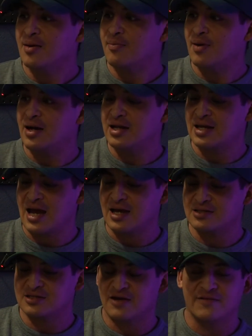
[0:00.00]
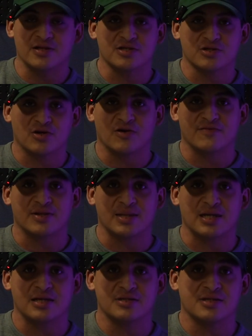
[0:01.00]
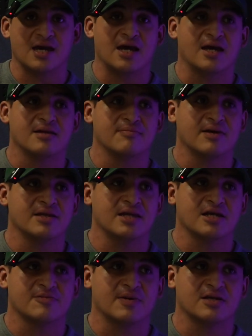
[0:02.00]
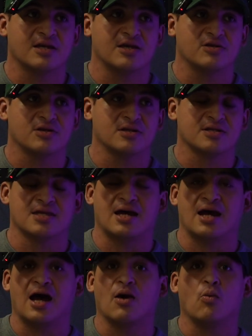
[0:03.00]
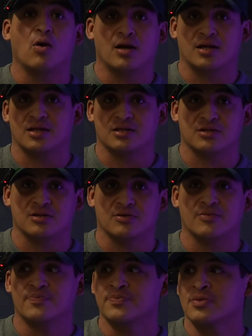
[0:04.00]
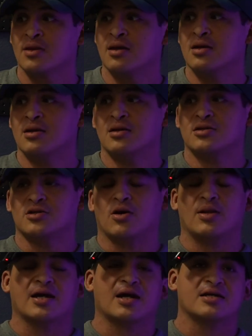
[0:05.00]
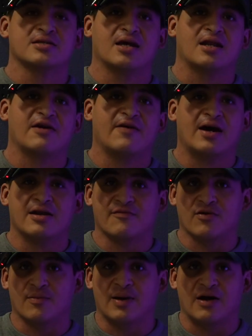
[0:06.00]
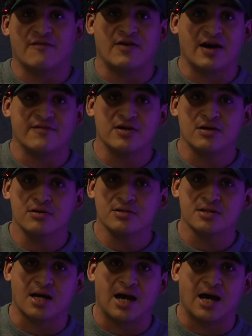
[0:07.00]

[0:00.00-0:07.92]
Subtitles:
But it has definitely served the needs and met the expectations that I wanted it to. So like I said, I've had it for about 5 years.